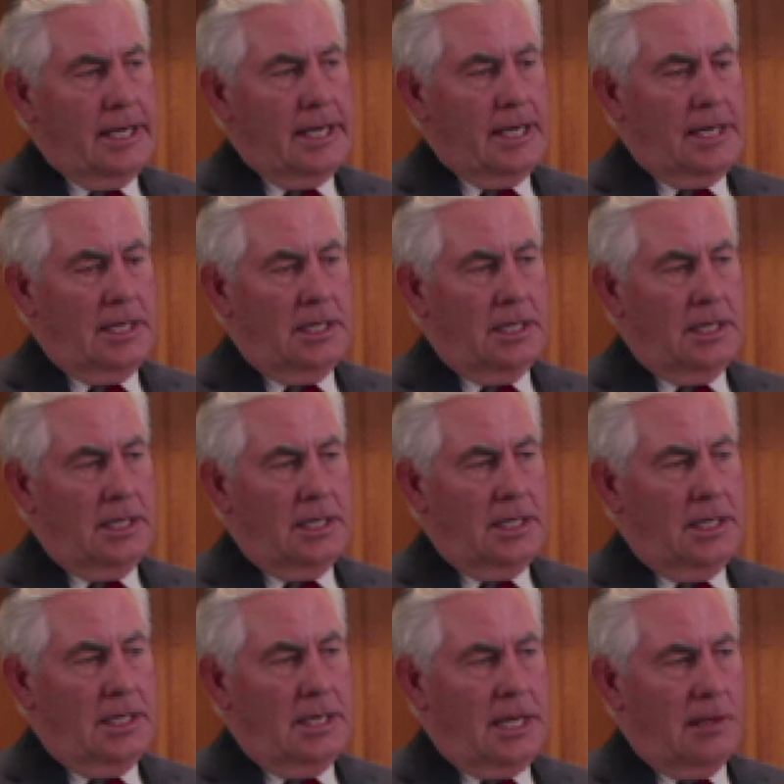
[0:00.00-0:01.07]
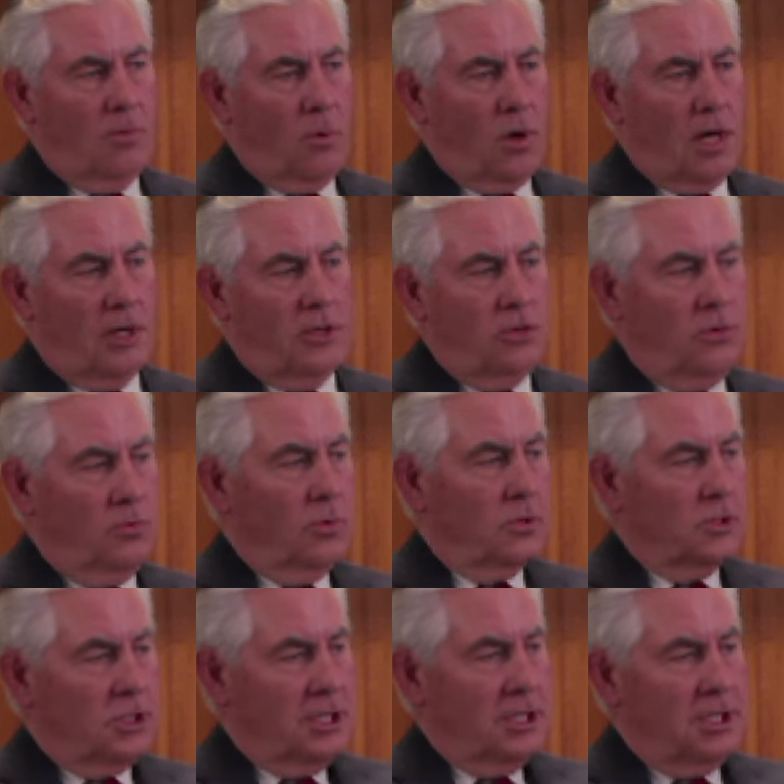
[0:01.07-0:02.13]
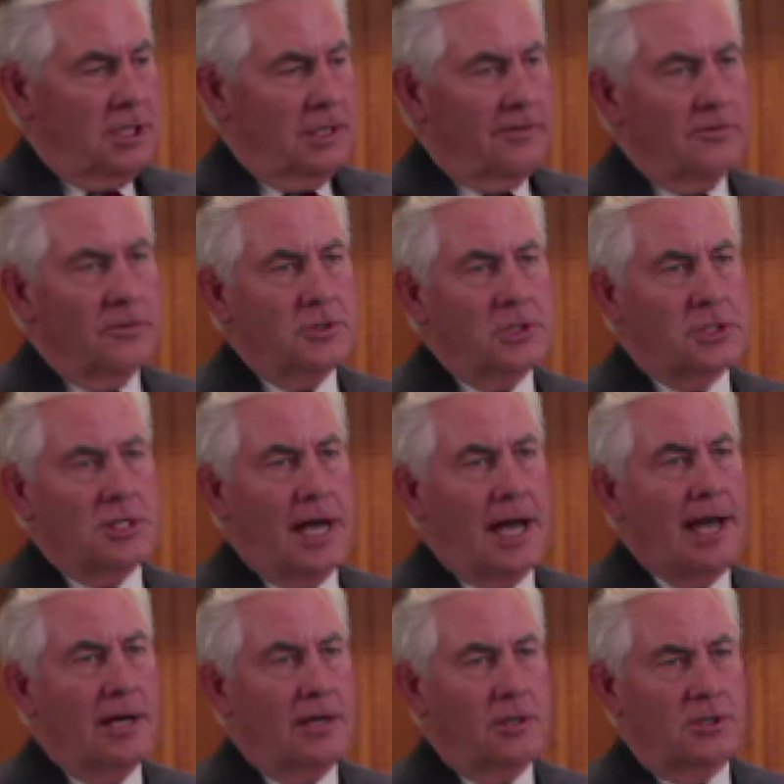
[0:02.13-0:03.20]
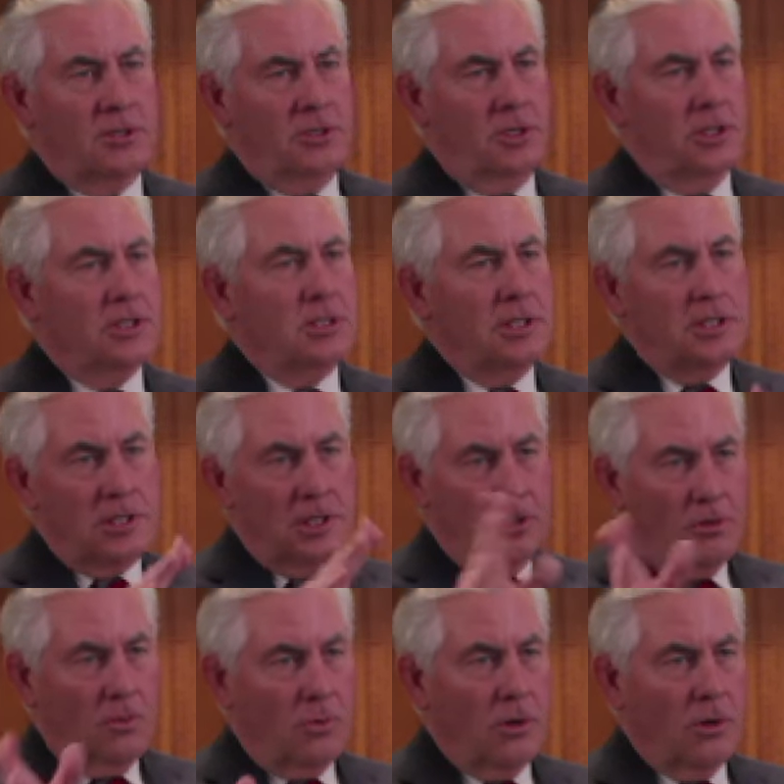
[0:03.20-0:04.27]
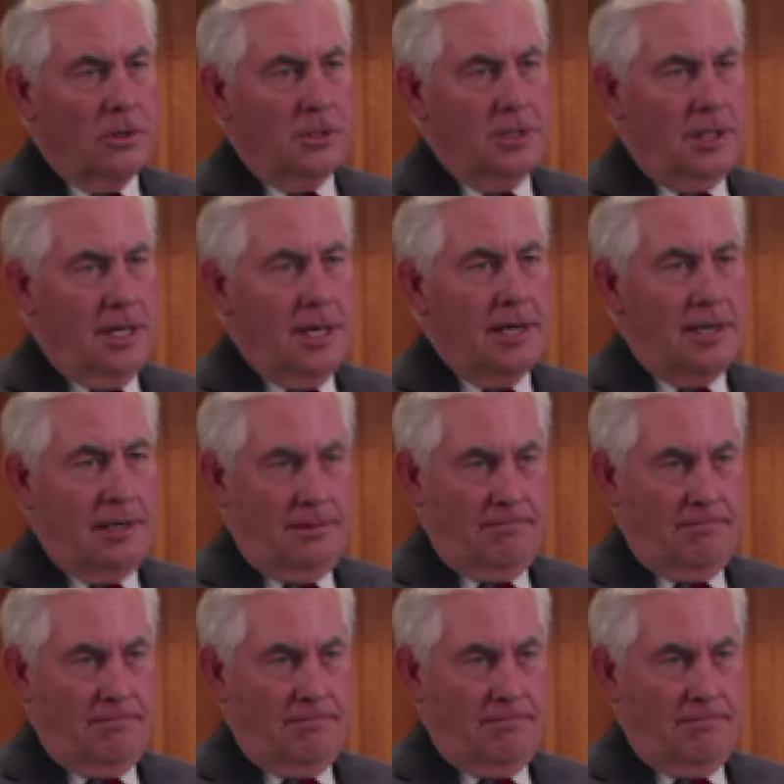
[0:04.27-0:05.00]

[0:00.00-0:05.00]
And, it, and while you will see different styles, just as in the world today,